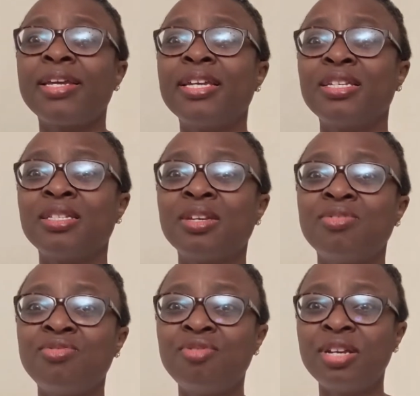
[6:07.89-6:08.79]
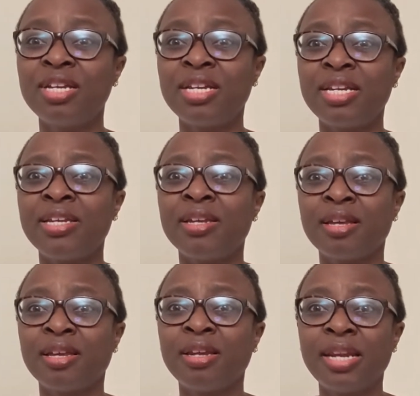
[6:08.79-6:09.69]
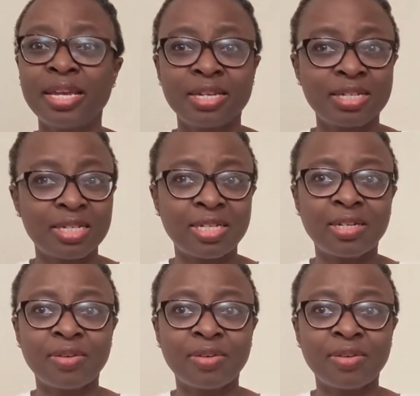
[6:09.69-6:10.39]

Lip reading: is really linked